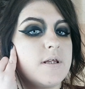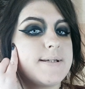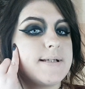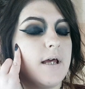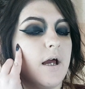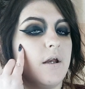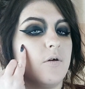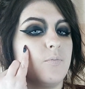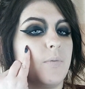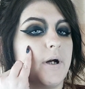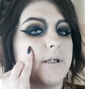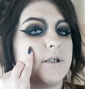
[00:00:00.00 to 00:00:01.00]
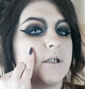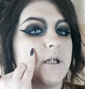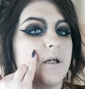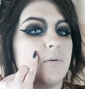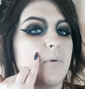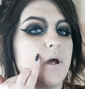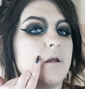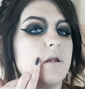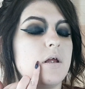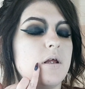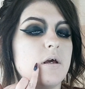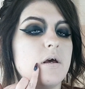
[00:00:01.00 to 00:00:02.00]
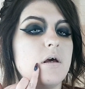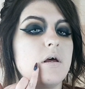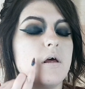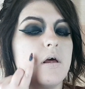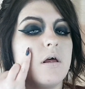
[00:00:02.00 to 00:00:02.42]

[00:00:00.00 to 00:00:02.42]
this line of my cheekbone here.